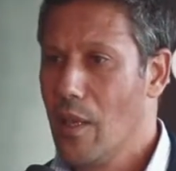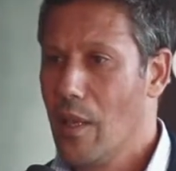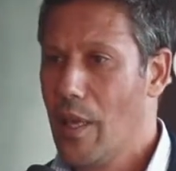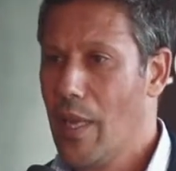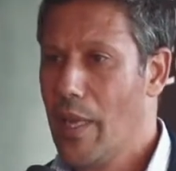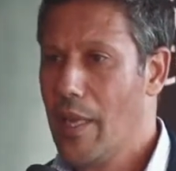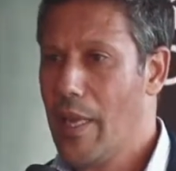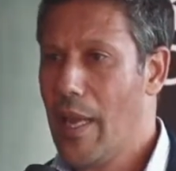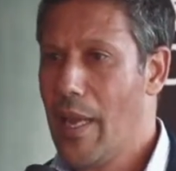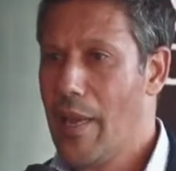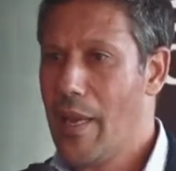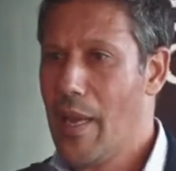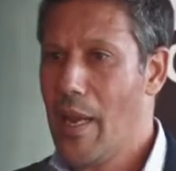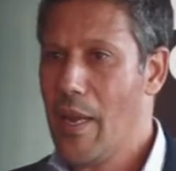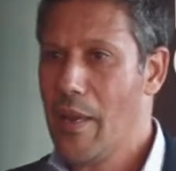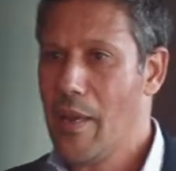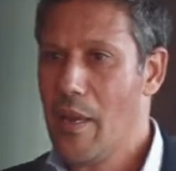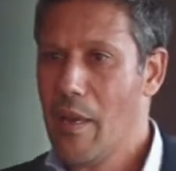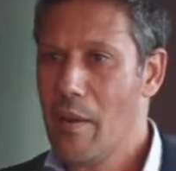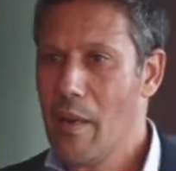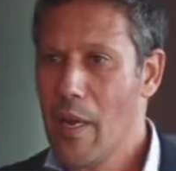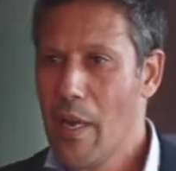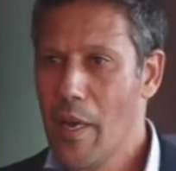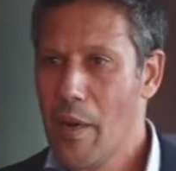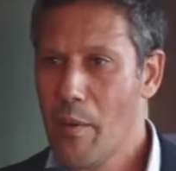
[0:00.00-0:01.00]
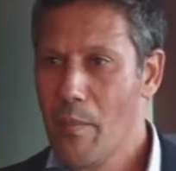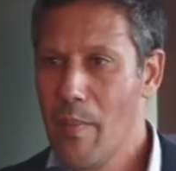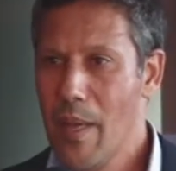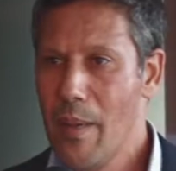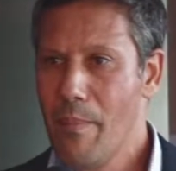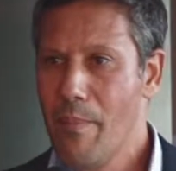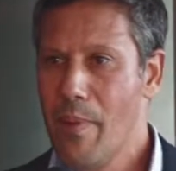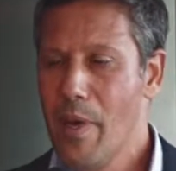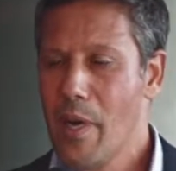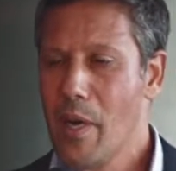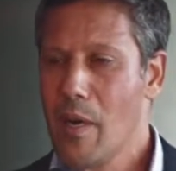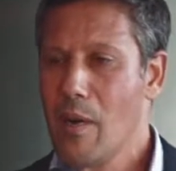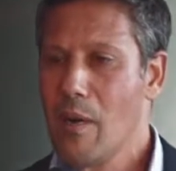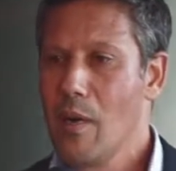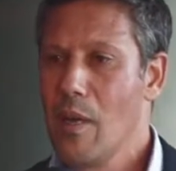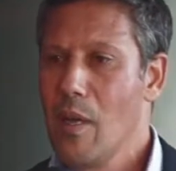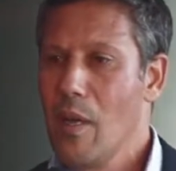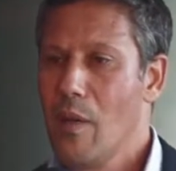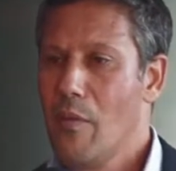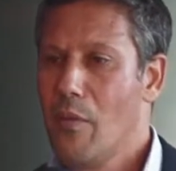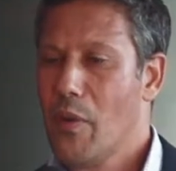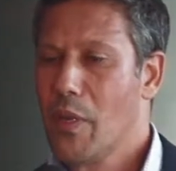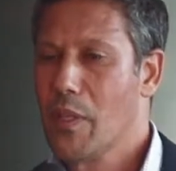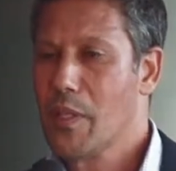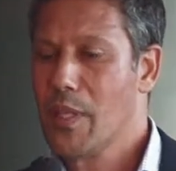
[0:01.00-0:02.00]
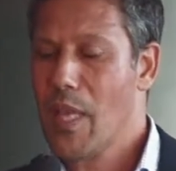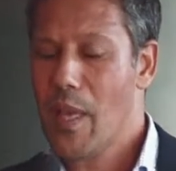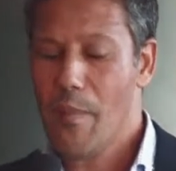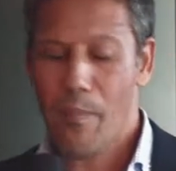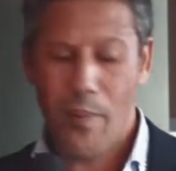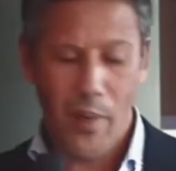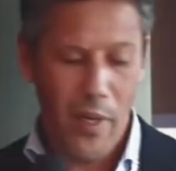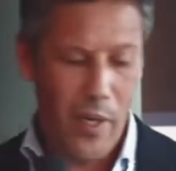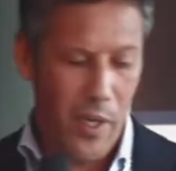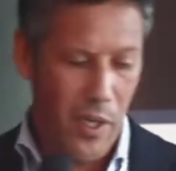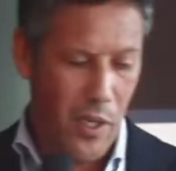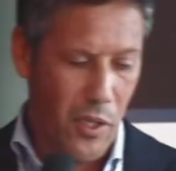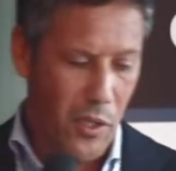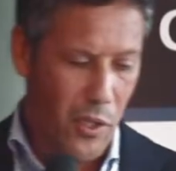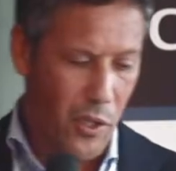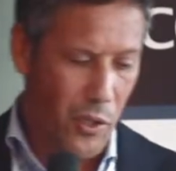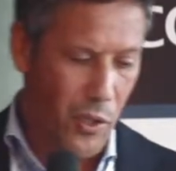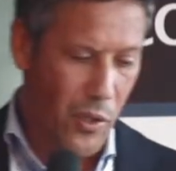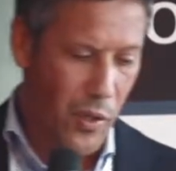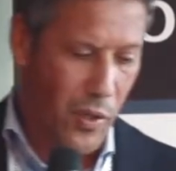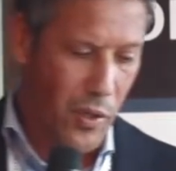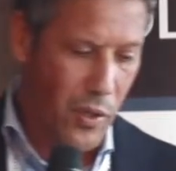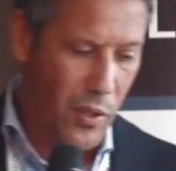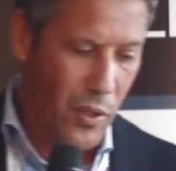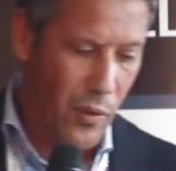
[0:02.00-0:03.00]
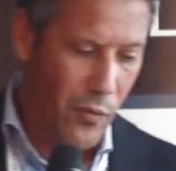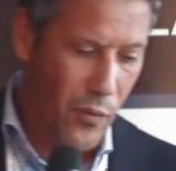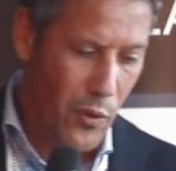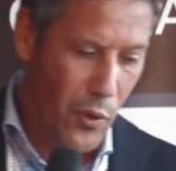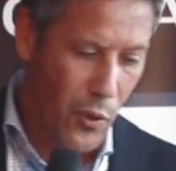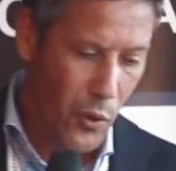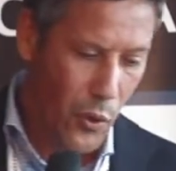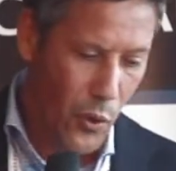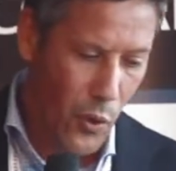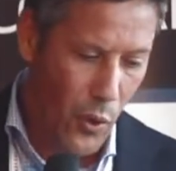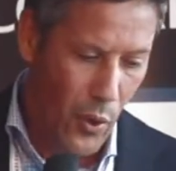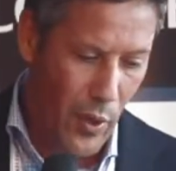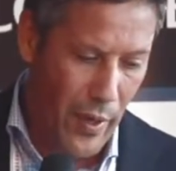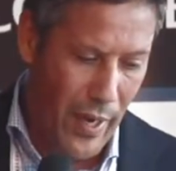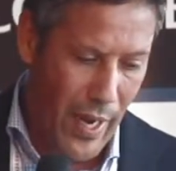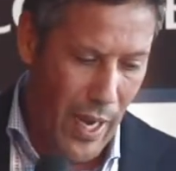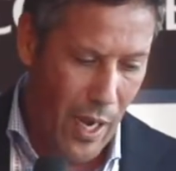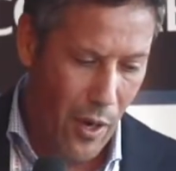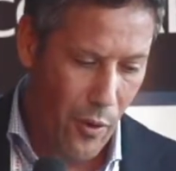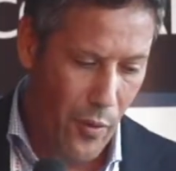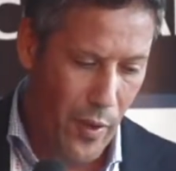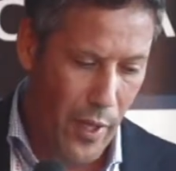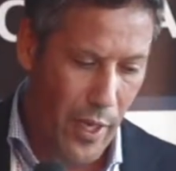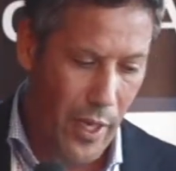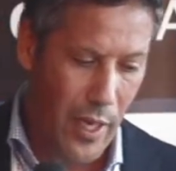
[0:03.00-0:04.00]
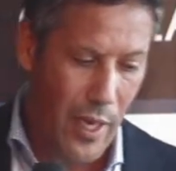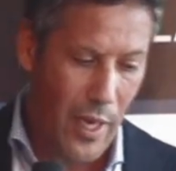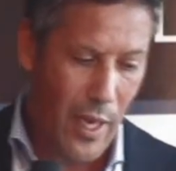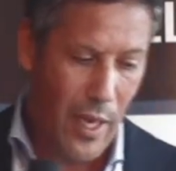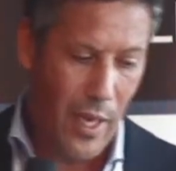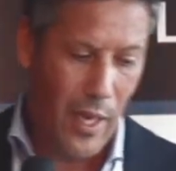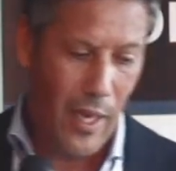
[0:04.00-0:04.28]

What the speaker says: And I remember, for example, in insurance, if you're now the